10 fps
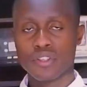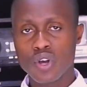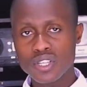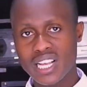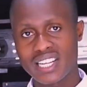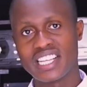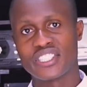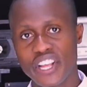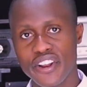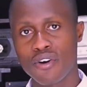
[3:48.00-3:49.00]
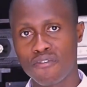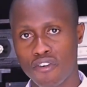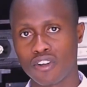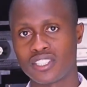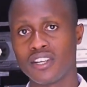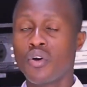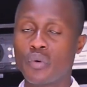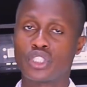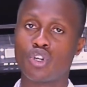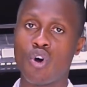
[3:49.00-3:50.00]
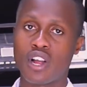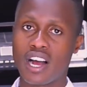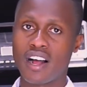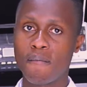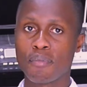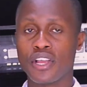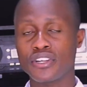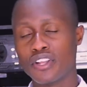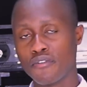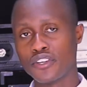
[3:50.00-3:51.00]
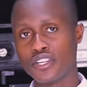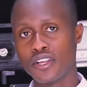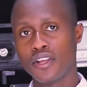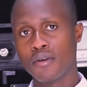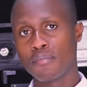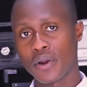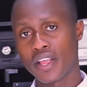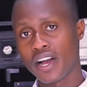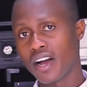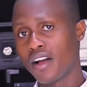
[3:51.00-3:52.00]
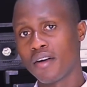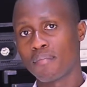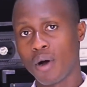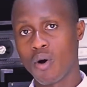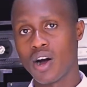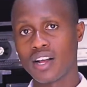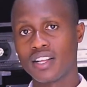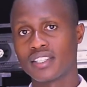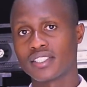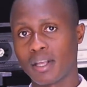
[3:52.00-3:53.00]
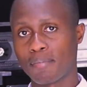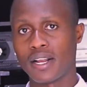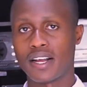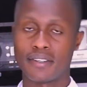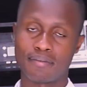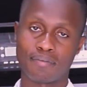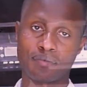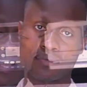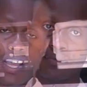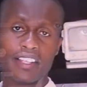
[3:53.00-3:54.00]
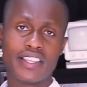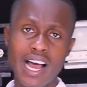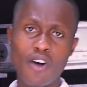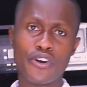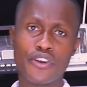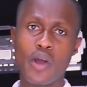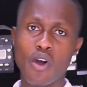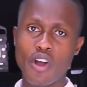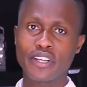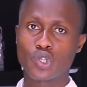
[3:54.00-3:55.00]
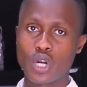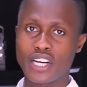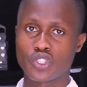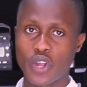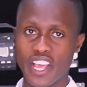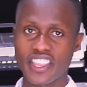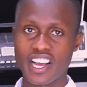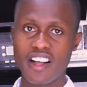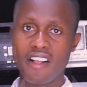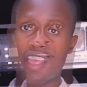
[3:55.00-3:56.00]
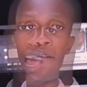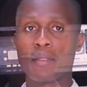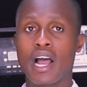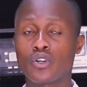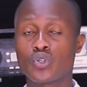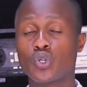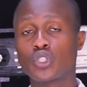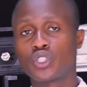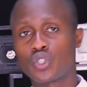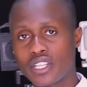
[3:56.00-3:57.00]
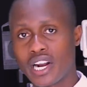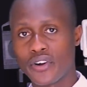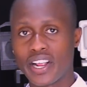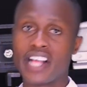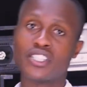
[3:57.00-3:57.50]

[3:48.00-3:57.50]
Those are the general faults which occur in DVD player power supply. And now we are going to learn together how to do soldering and